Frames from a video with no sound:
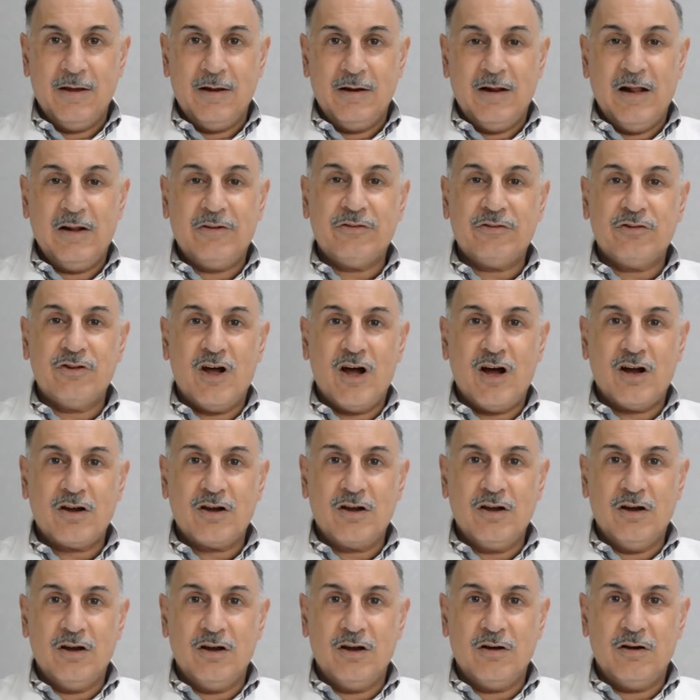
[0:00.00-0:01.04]
Let's talk
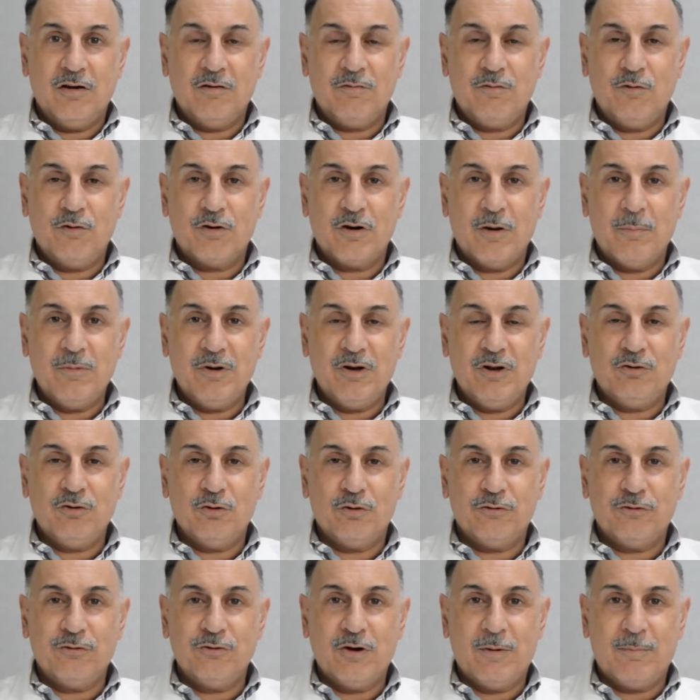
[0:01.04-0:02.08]
for a minute
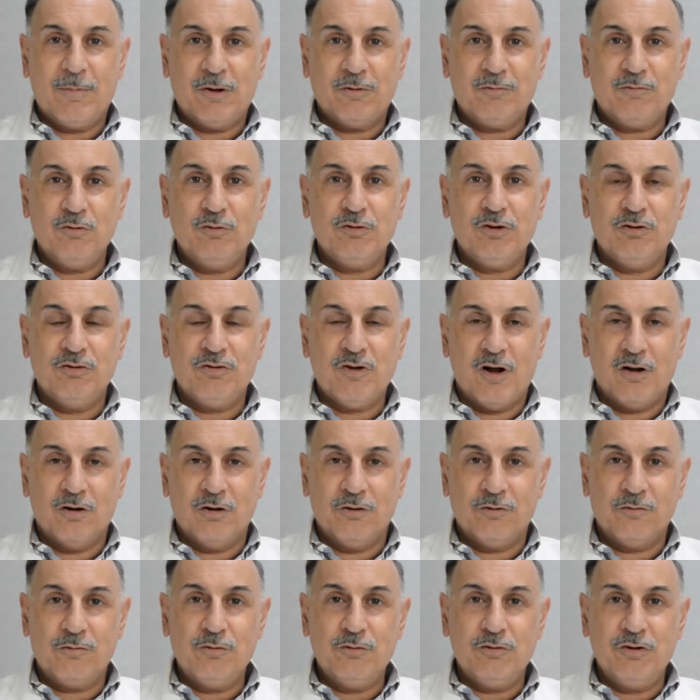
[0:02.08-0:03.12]
or so about food
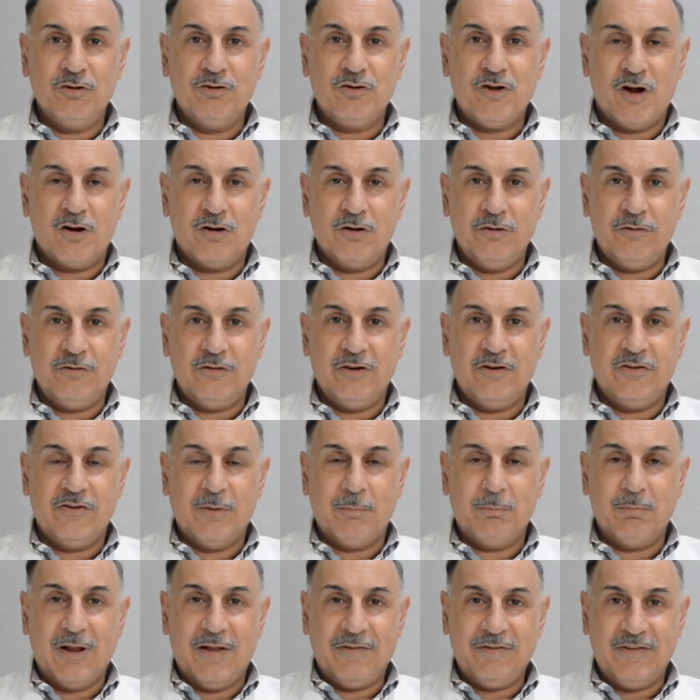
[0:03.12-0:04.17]
intolerance. Food intolerance is a
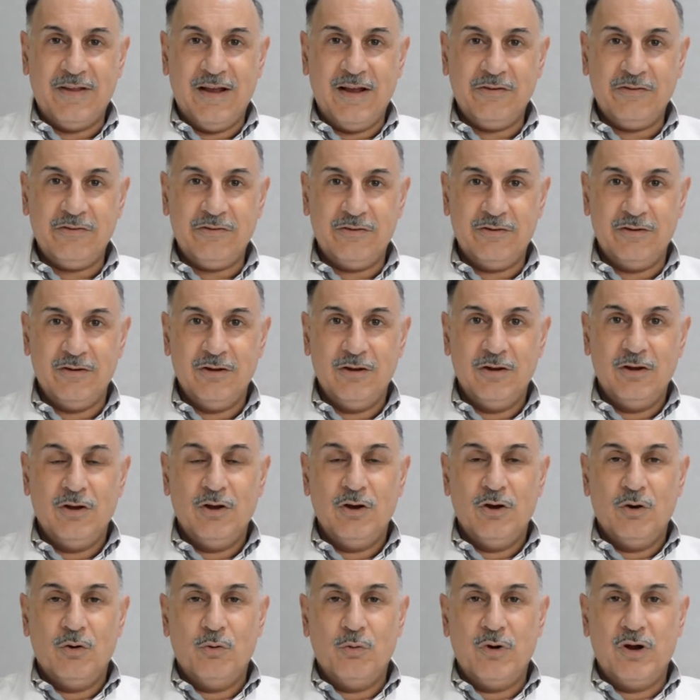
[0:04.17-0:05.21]
blood test
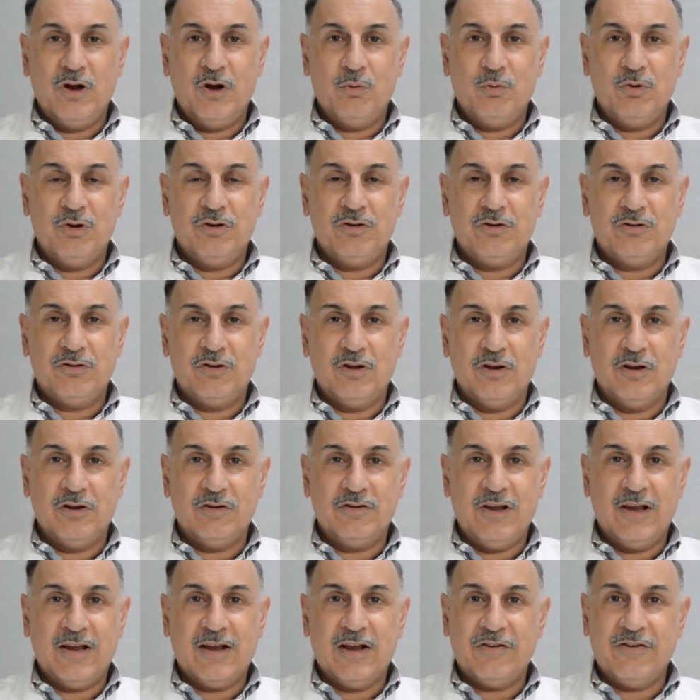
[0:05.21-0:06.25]
where we
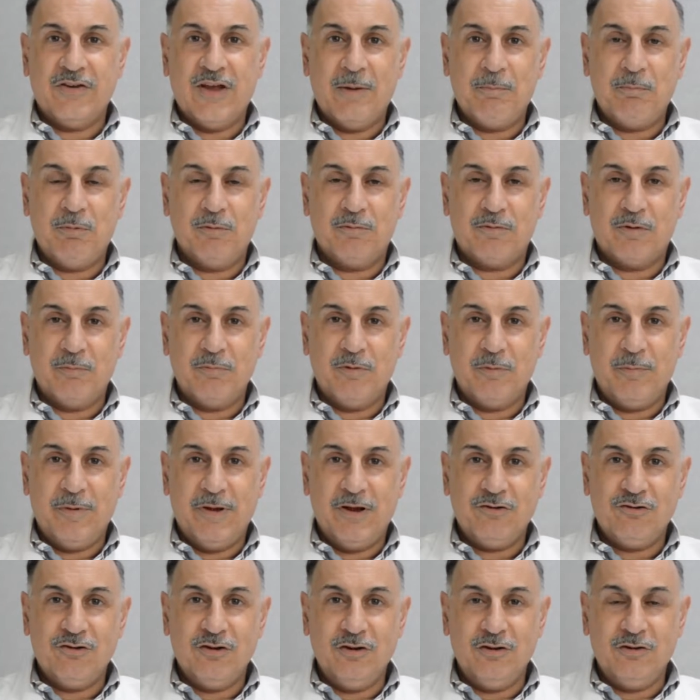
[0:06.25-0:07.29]
take a sample from the
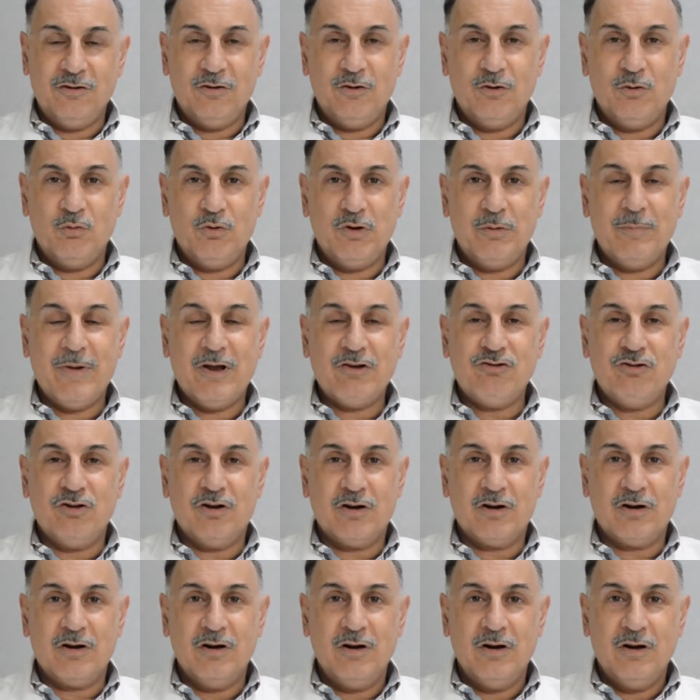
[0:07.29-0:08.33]
patient. We
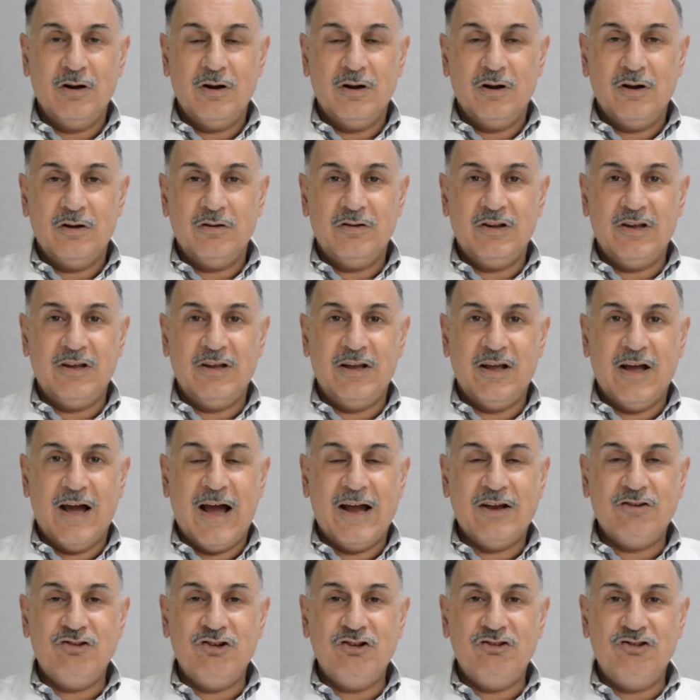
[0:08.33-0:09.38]
measure the
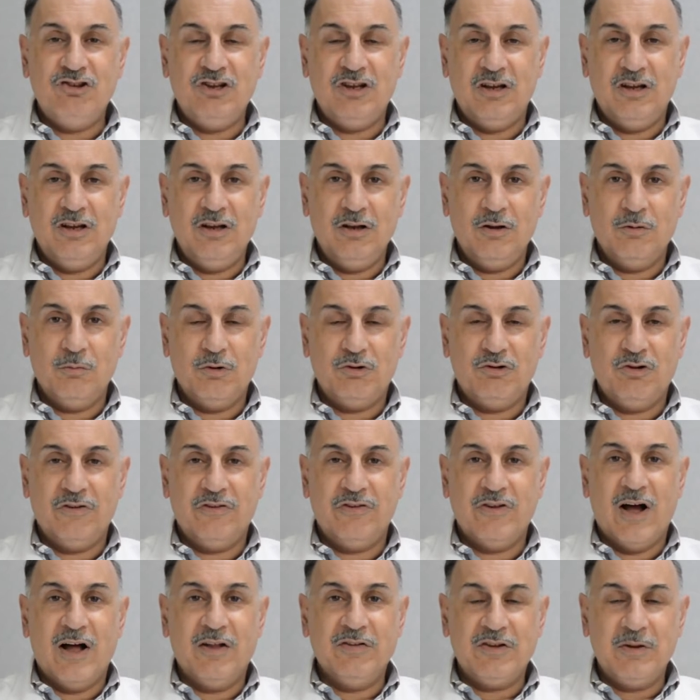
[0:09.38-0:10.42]
IgG, which is
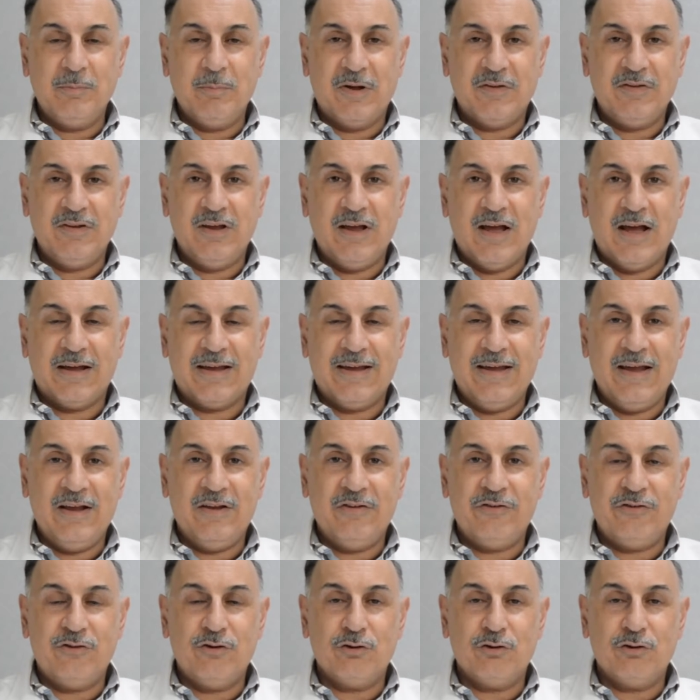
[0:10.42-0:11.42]
the antibody against